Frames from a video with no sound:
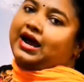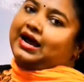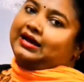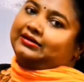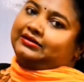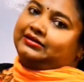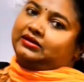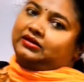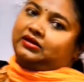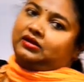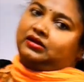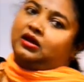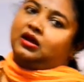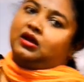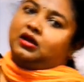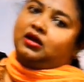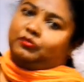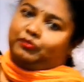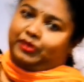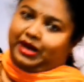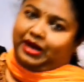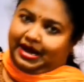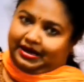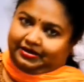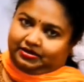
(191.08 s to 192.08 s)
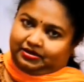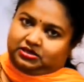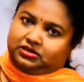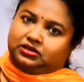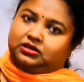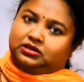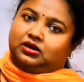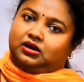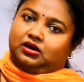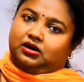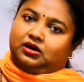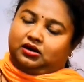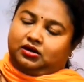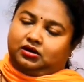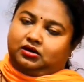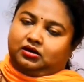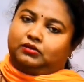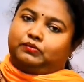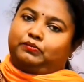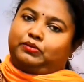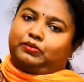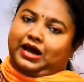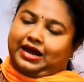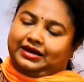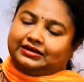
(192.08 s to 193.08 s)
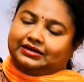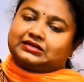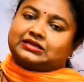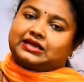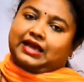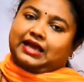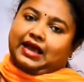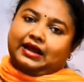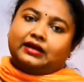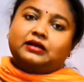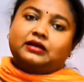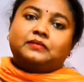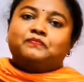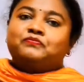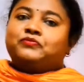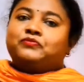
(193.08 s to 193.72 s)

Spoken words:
other plants can